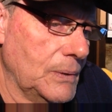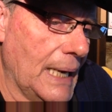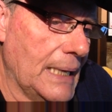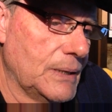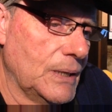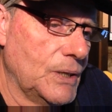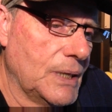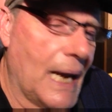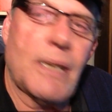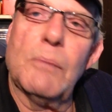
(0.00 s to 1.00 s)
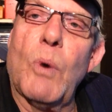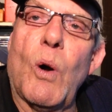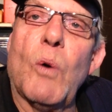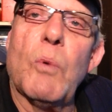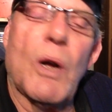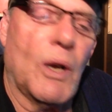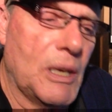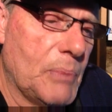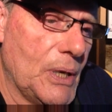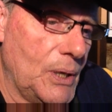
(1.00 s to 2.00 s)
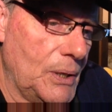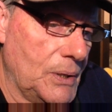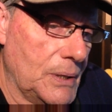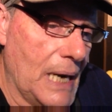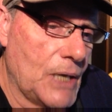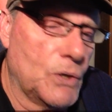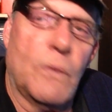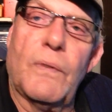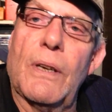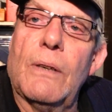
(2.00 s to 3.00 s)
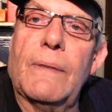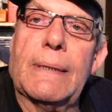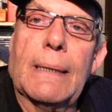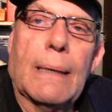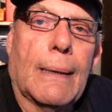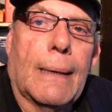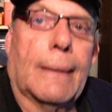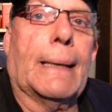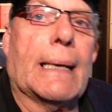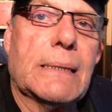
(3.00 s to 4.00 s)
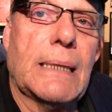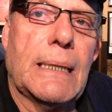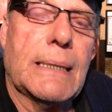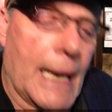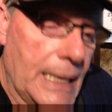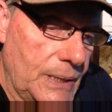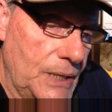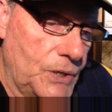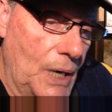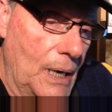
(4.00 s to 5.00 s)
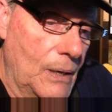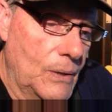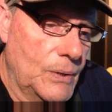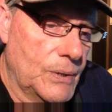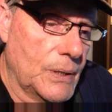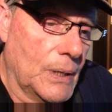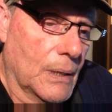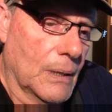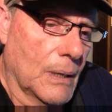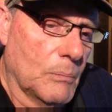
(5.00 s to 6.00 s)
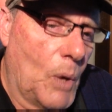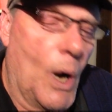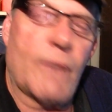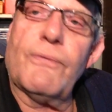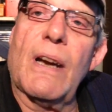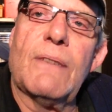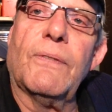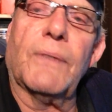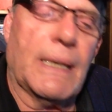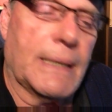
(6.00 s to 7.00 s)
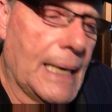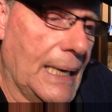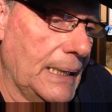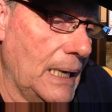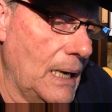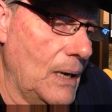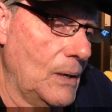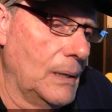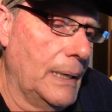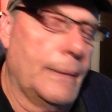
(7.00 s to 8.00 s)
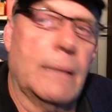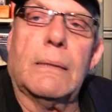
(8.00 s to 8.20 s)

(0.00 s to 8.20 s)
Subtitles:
Lancers, Cannonball, Whirlybirds, National Velvet, Lassie, Casey Jones, My Friend Flicker, Annie Oakley, The